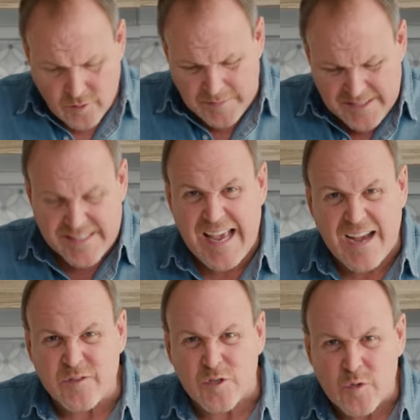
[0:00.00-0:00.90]
So it means they
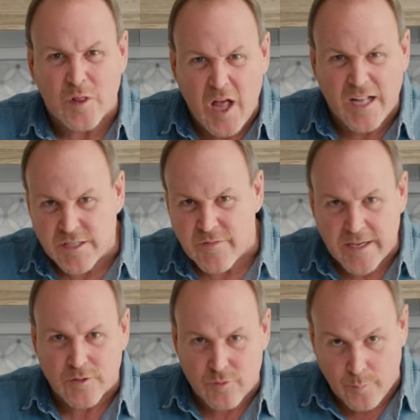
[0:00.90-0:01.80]
have to do lots of
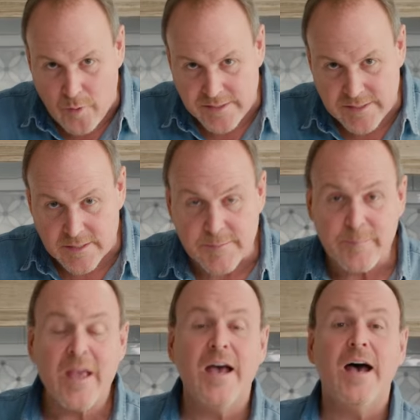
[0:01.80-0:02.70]
extra presses.
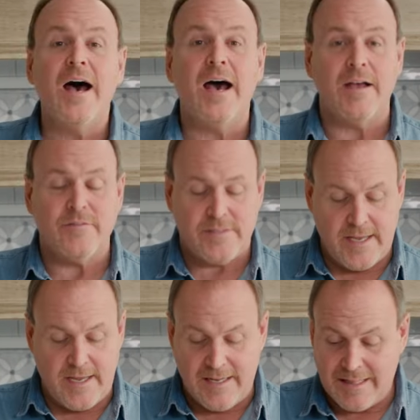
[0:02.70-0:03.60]
I've
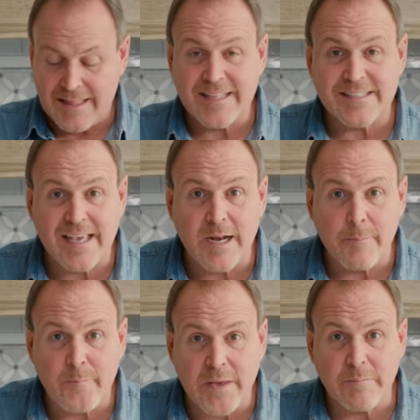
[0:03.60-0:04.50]
said, let's get a
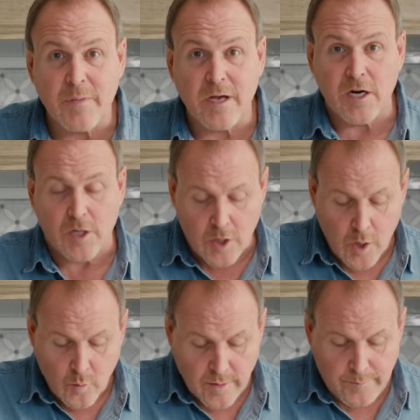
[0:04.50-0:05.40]
big muddler
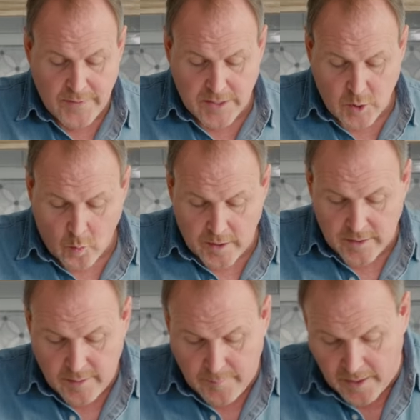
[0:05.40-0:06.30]
with a big coin
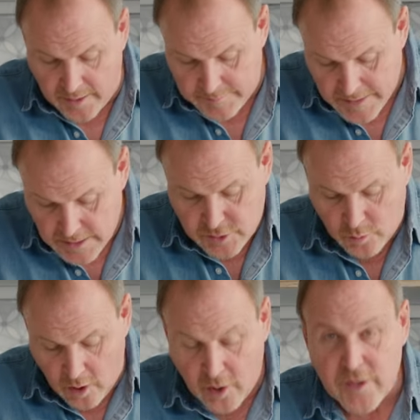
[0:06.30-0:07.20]
on the bottom.
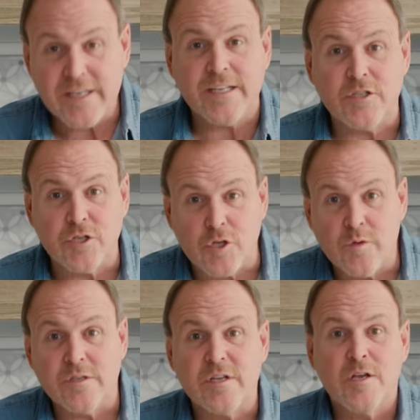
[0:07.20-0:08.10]
So all you need to
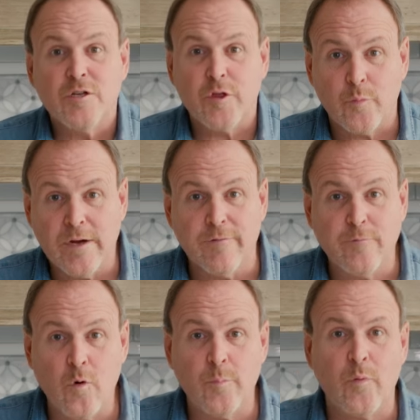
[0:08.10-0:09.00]
do is three or
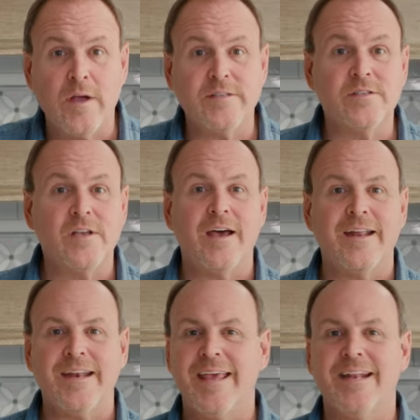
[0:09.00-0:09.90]
four presses on
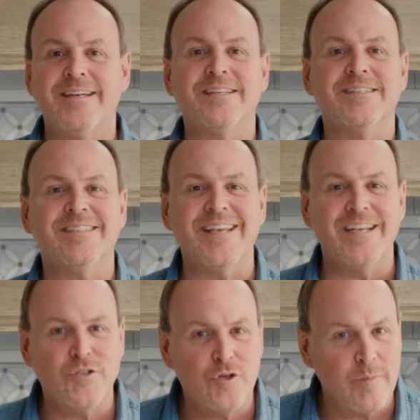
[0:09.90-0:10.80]
it and it doesn't
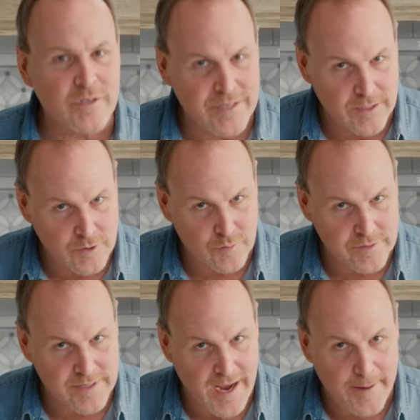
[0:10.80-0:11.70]
take too much extra
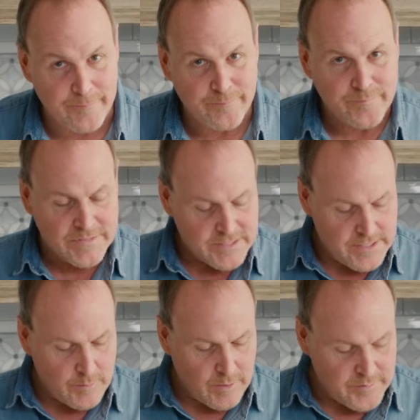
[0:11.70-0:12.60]
time.
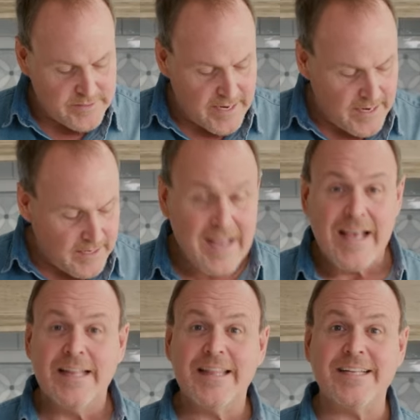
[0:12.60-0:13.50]
See what I'm saying?
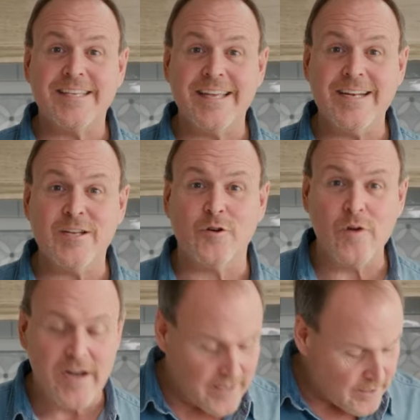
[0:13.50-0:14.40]
Let's get into
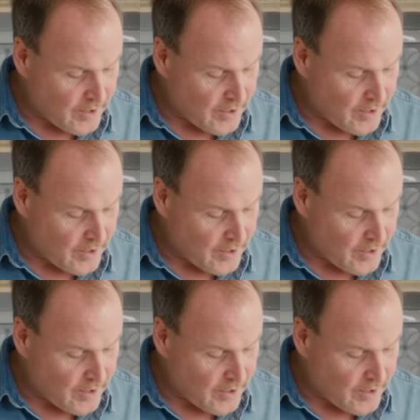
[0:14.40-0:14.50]
creating a